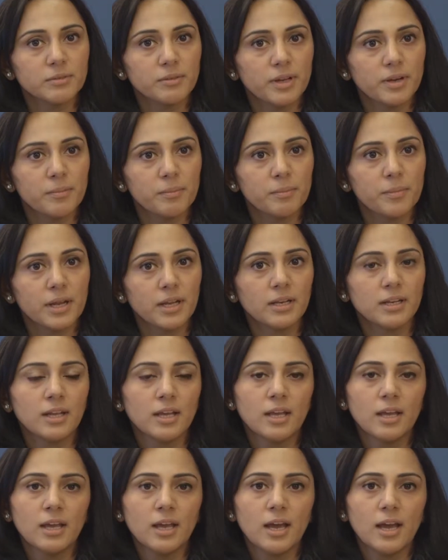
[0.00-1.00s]
development
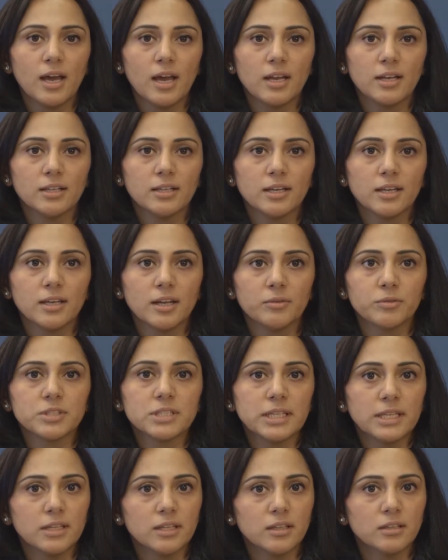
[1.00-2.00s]
and then I
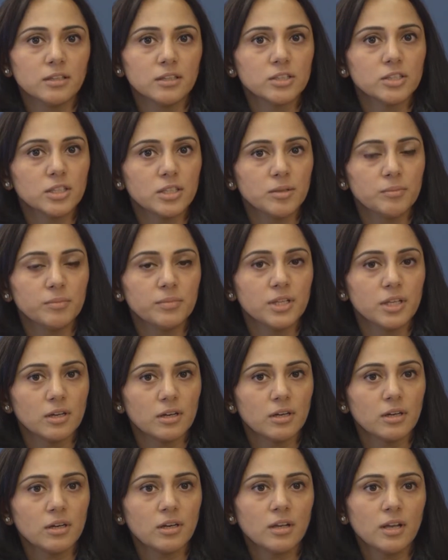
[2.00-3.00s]
was leading the team
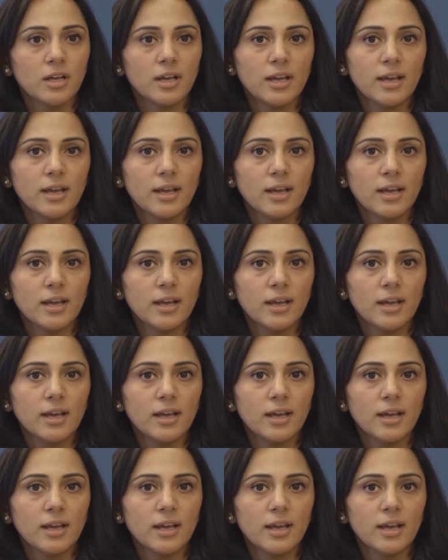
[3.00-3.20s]
there